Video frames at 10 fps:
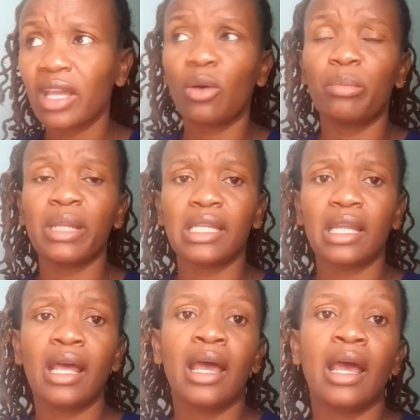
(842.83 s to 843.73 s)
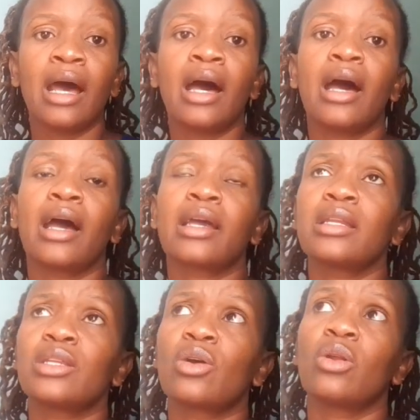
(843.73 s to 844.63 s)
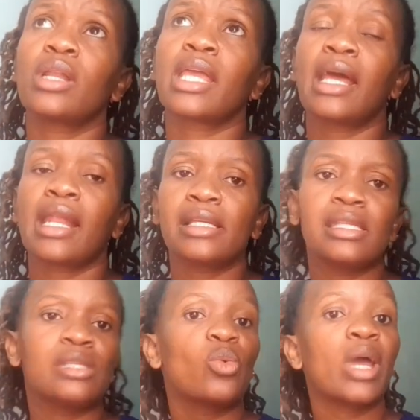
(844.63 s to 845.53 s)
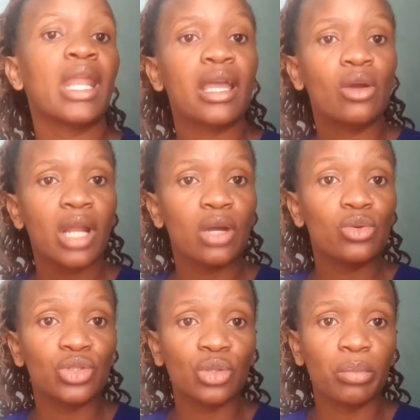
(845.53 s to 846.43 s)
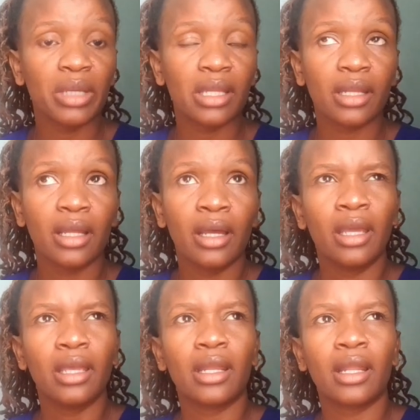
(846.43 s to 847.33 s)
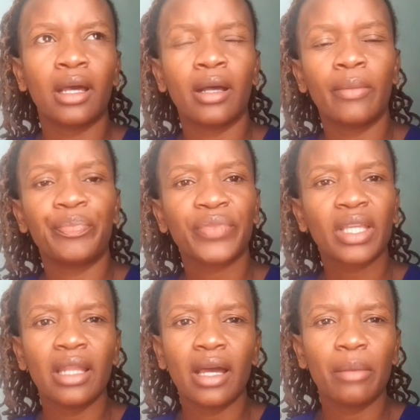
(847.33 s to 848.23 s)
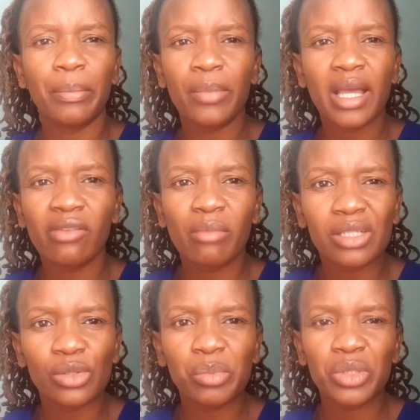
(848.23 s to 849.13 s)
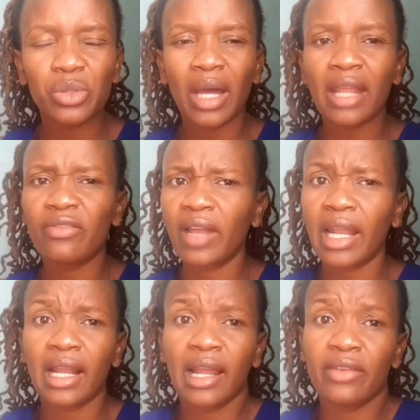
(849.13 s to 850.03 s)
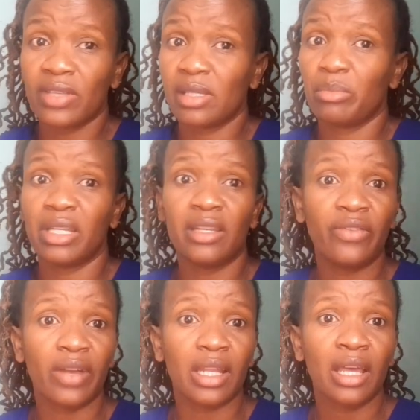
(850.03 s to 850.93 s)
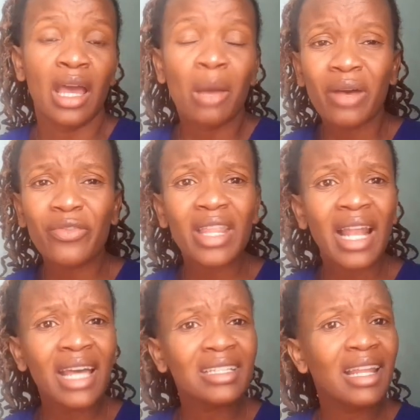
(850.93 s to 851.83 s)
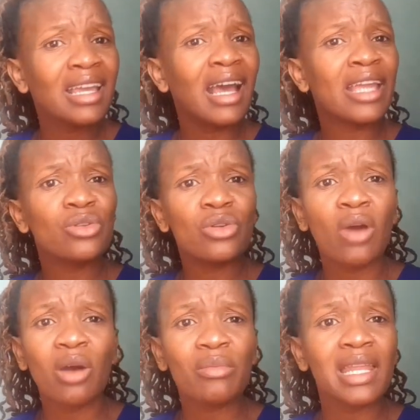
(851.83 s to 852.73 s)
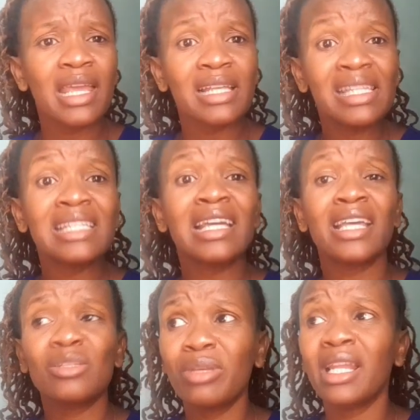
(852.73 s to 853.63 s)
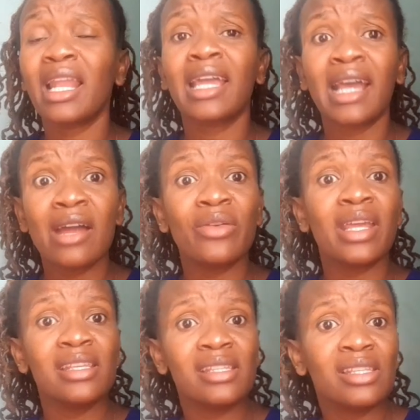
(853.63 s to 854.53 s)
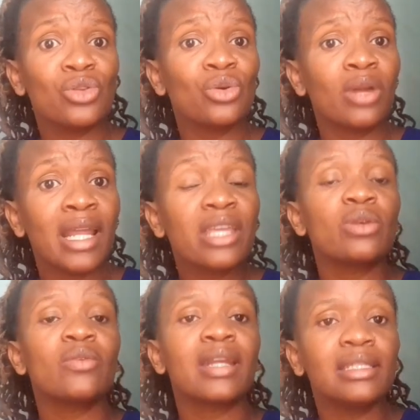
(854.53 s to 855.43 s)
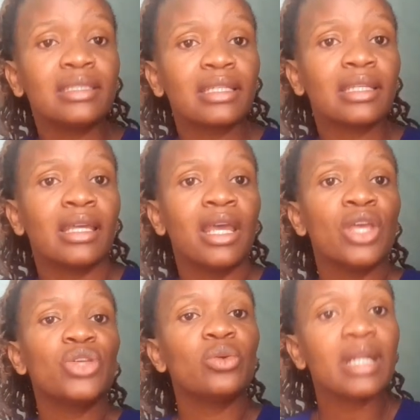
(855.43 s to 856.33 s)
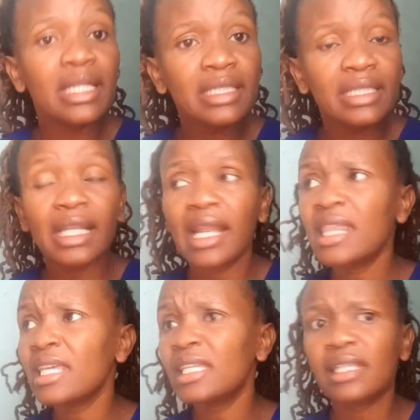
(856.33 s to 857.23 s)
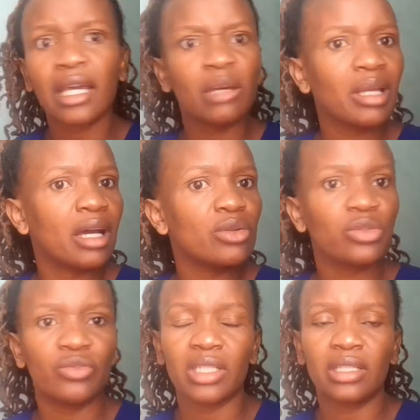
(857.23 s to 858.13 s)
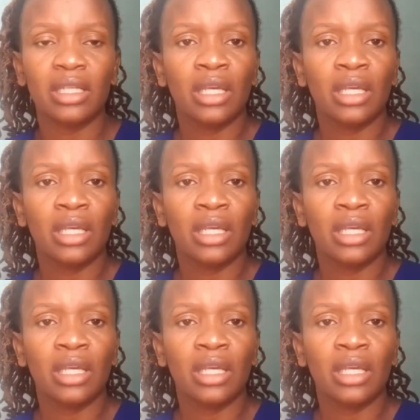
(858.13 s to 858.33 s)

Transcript: I completed uh, critical care nurse, is when I got a good job in in um, in a government hospital and i felt like life is a bit different but for the last like i don't know how many years it has been like a race you know like you're racing you're racing nothing is coming out of it